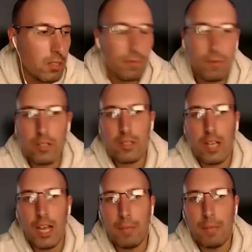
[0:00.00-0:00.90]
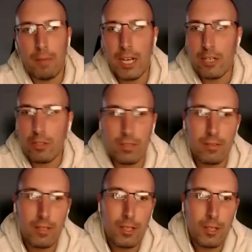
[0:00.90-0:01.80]
the first time that I'm actually
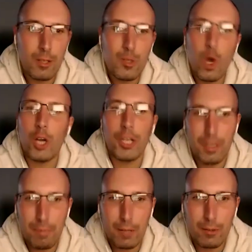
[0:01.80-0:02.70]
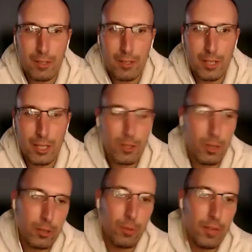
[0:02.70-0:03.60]
talking about these things. So
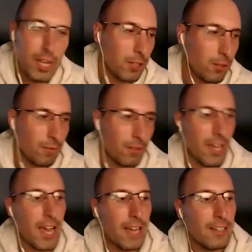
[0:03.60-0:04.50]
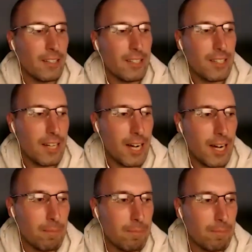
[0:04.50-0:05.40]
I do thank you for that.
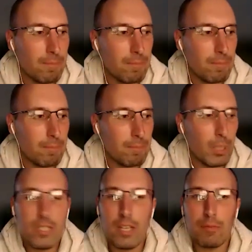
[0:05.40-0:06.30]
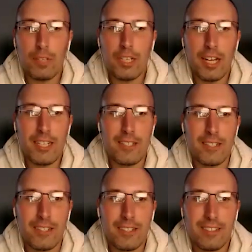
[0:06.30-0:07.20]
But it's definitely not
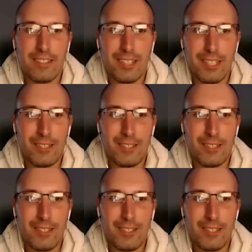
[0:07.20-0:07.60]
easy. Like,